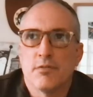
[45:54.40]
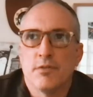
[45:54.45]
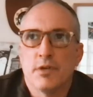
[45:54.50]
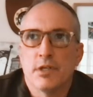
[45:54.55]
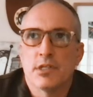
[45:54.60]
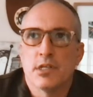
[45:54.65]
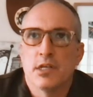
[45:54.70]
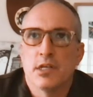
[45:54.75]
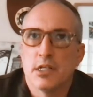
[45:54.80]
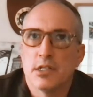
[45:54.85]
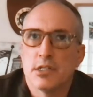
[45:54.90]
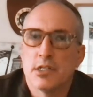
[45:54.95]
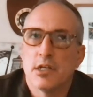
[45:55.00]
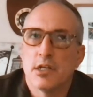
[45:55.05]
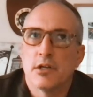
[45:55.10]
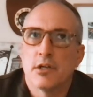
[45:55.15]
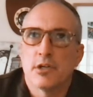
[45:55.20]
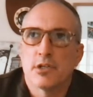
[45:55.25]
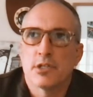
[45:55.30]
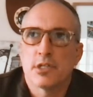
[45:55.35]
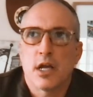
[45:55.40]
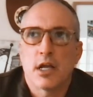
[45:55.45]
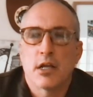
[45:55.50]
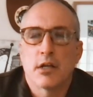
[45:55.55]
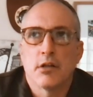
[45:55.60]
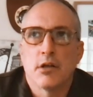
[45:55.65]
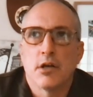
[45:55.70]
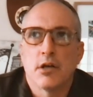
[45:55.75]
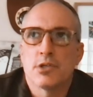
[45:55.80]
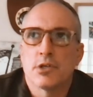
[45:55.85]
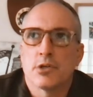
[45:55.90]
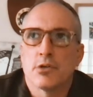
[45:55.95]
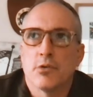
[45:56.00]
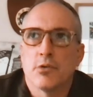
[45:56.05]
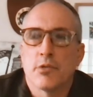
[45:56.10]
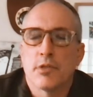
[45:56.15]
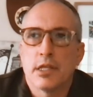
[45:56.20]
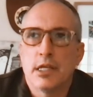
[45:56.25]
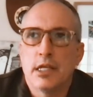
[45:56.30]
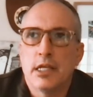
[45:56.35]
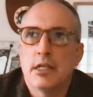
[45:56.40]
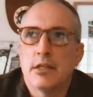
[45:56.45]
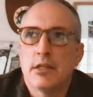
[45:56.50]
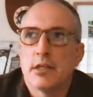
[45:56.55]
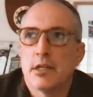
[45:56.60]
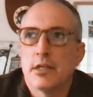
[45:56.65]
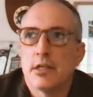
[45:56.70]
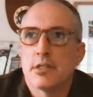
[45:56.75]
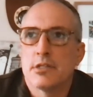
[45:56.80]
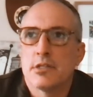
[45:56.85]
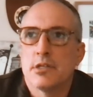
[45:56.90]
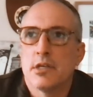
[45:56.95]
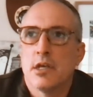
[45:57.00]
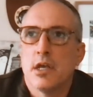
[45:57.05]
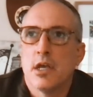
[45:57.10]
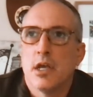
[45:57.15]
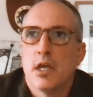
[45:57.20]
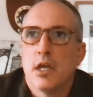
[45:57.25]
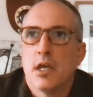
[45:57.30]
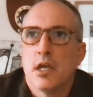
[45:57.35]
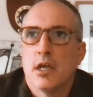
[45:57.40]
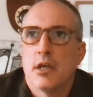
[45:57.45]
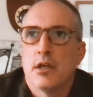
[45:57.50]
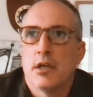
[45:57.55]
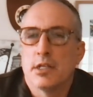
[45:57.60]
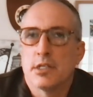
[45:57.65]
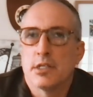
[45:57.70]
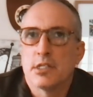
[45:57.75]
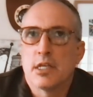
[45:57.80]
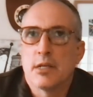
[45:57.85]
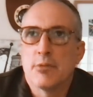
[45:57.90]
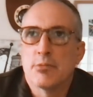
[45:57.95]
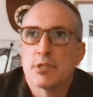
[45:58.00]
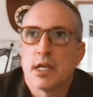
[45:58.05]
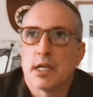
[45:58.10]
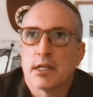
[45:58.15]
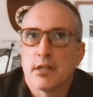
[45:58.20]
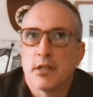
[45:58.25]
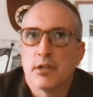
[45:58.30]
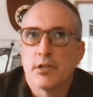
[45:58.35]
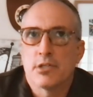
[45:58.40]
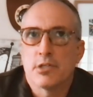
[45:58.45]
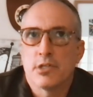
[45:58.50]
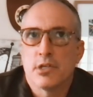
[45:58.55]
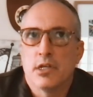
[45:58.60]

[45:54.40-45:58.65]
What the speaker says: it's an interior psychological thing, then it seems like it